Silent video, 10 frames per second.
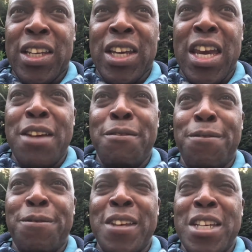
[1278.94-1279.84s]
give
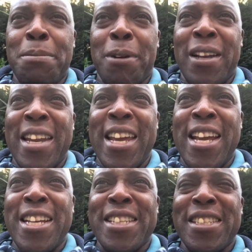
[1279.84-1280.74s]
these
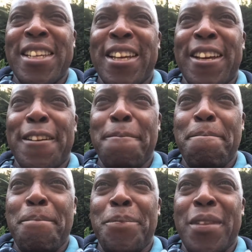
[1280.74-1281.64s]
police
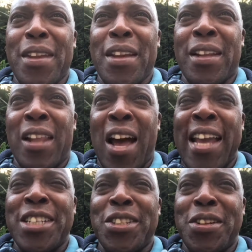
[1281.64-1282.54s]

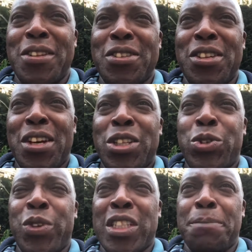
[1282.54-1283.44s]
license to
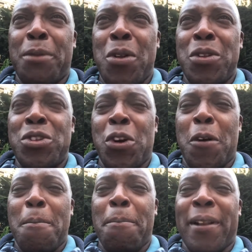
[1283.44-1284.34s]
respond to
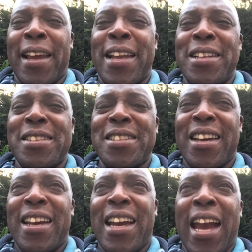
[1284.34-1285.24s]
complaints
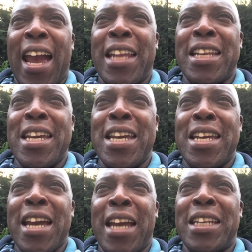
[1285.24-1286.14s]

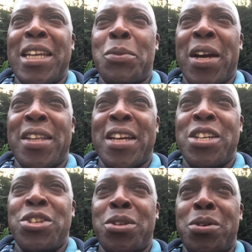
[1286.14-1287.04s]
any way they
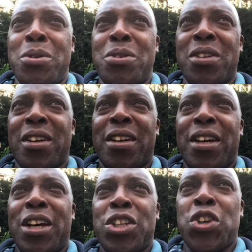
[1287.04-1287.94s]
choose,
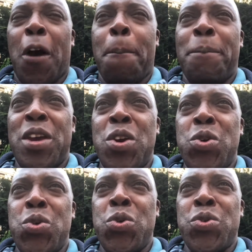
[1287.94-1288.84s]
to
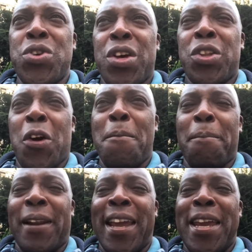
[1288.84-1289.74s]
abuse the
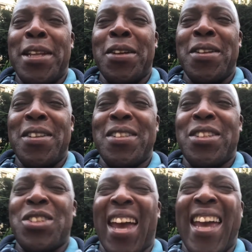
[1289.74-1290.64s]
complainant
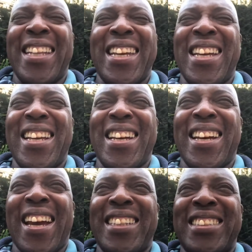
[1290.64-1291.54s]
to any
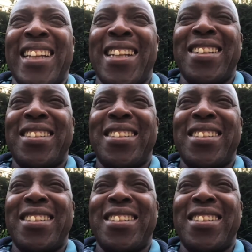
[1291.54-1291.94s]
extent,